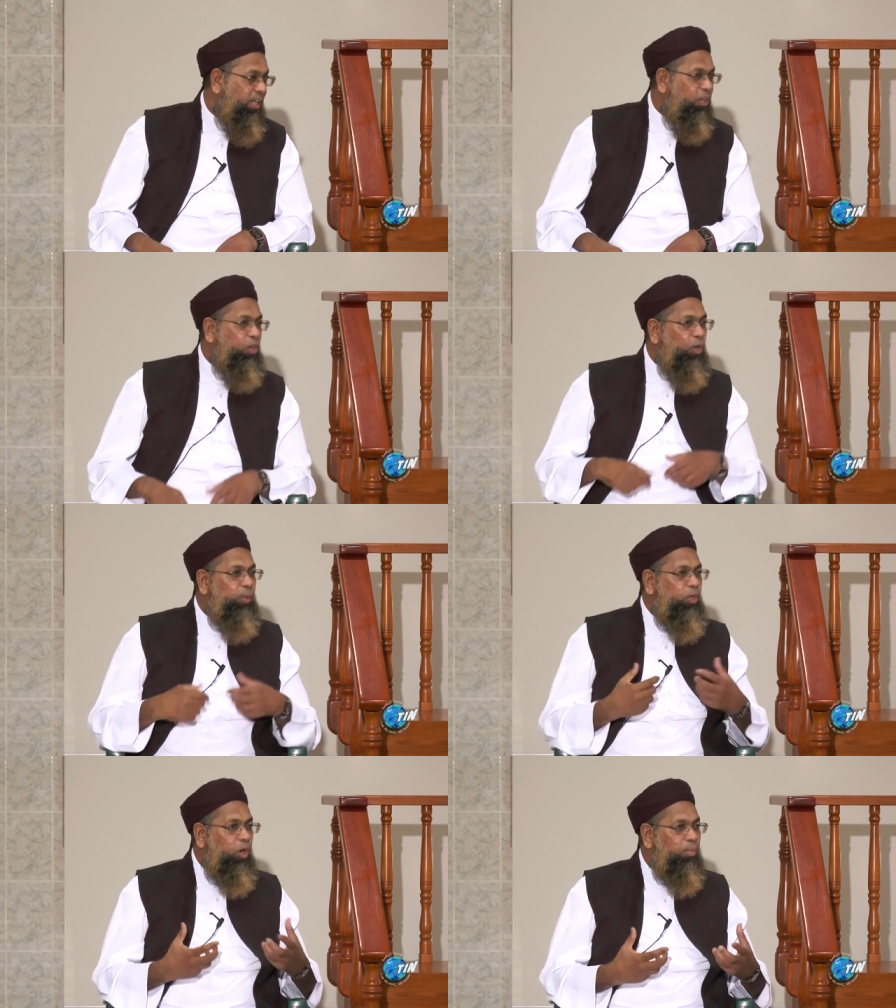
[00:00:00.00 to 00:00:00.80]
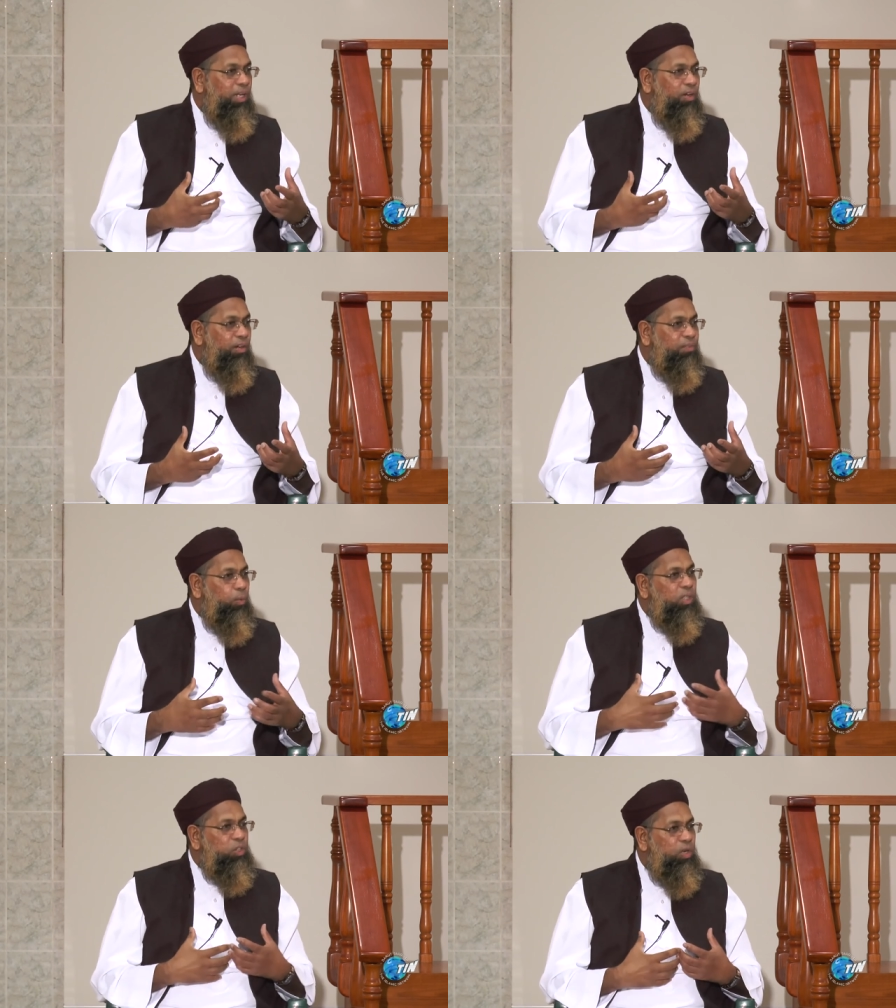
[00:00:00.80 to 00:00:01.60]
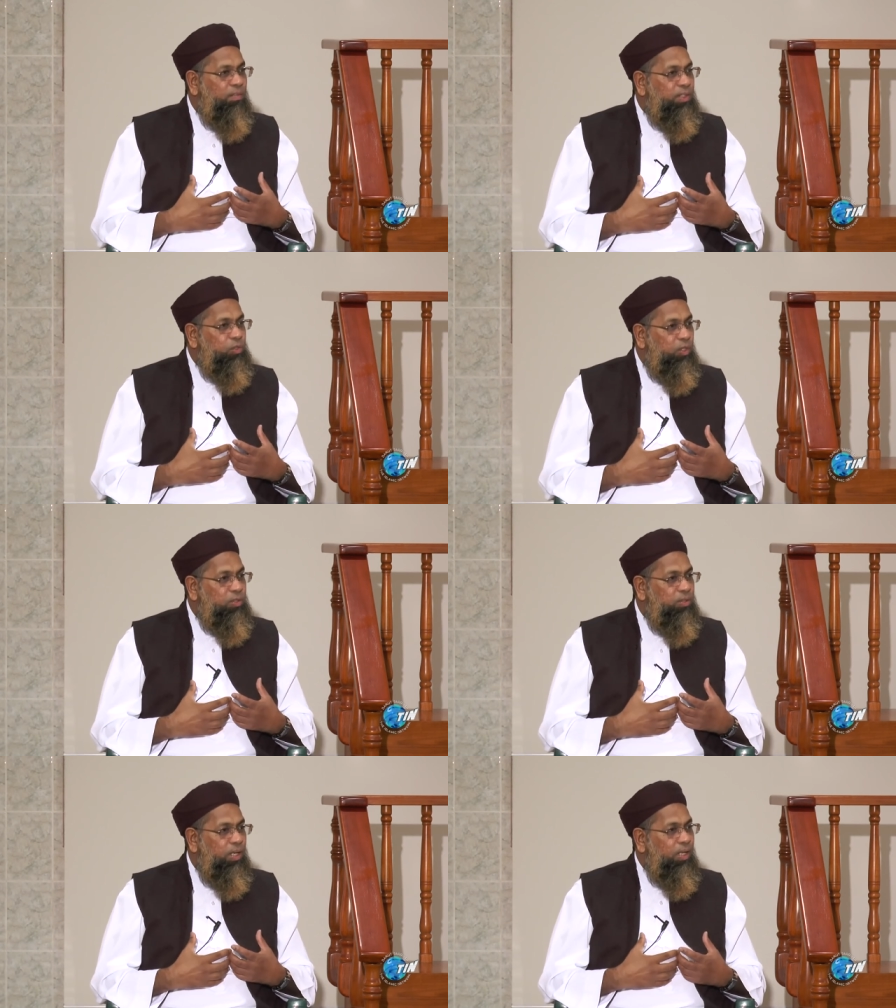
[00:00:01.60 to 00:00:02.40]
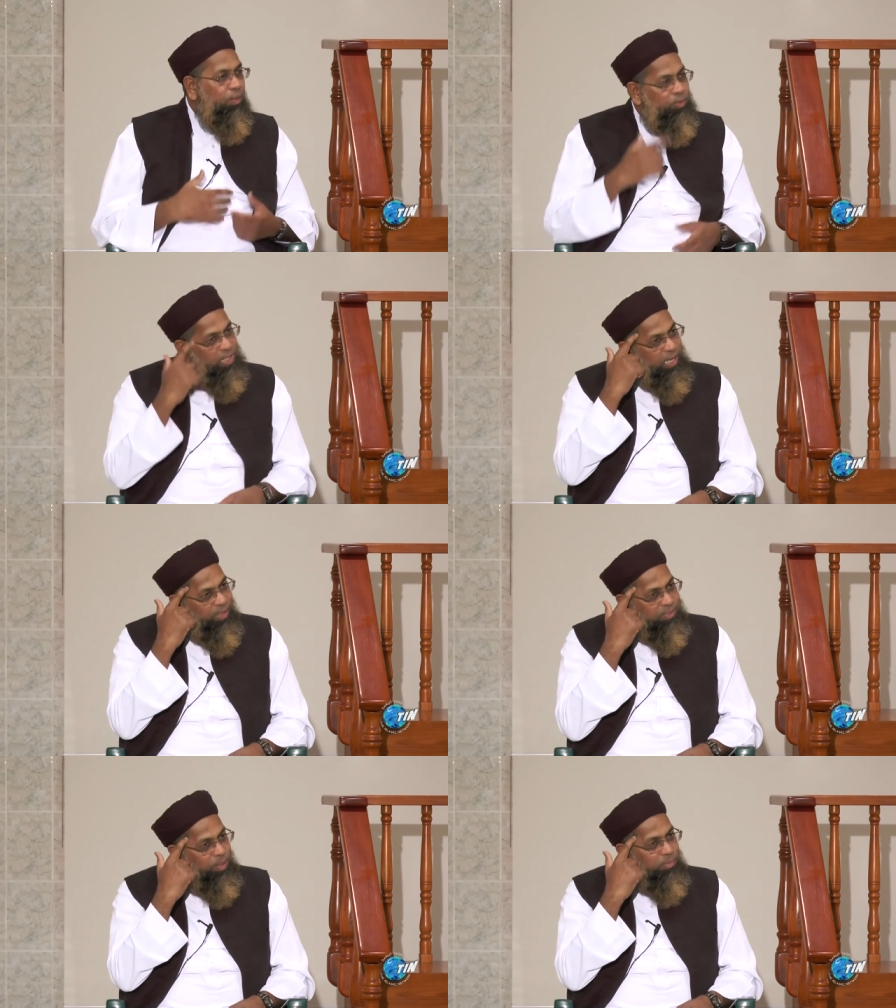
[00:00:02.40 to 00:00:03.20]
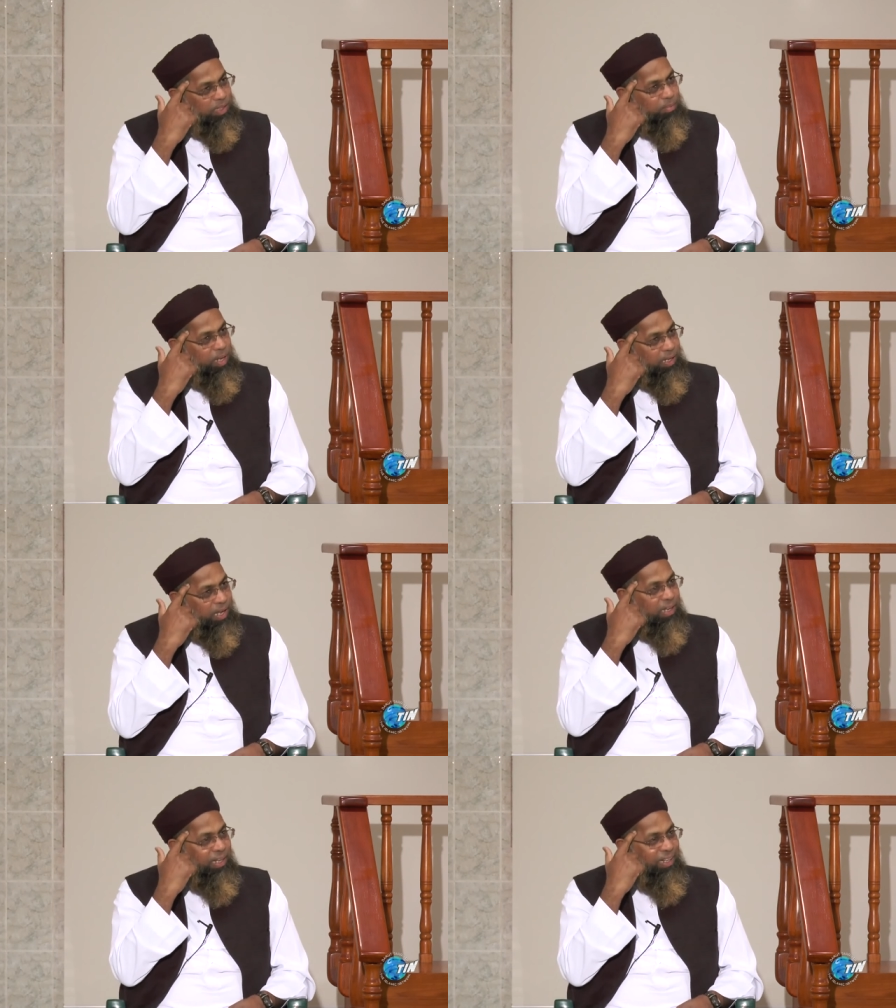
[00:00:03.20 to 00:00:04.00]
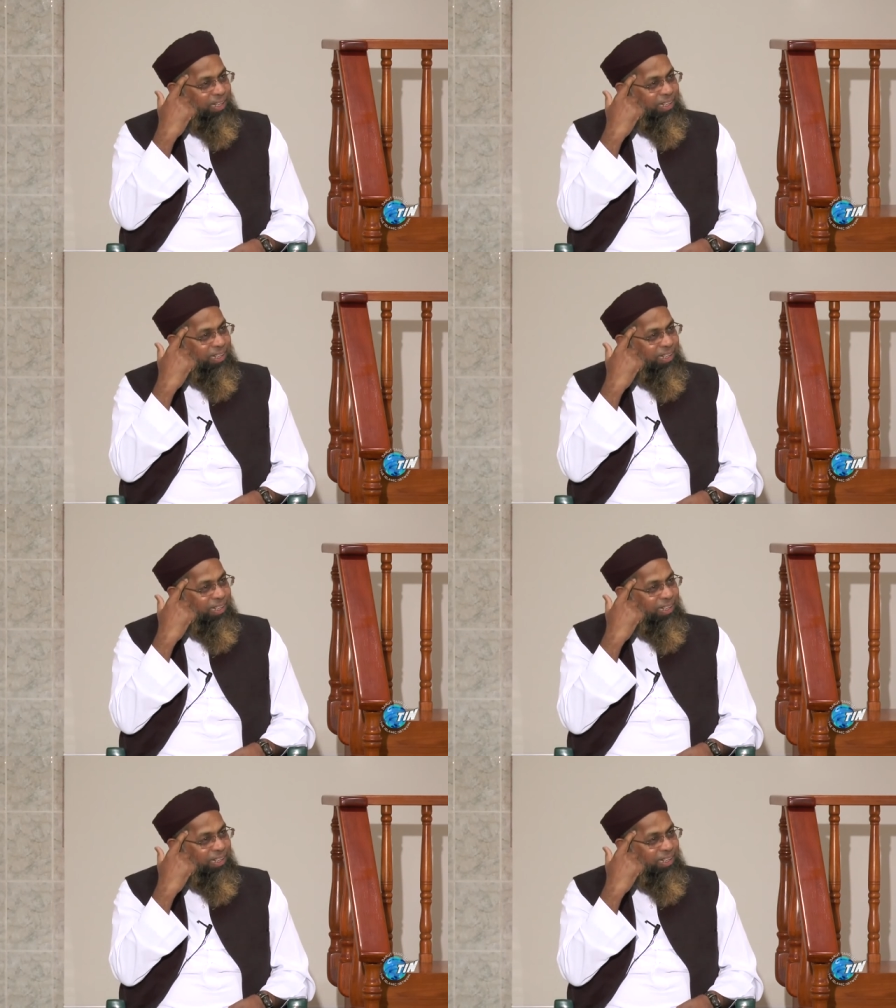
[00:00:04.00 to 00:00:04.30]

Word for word: You know, we normally refer, once you have a thought, we say, I have something in my head.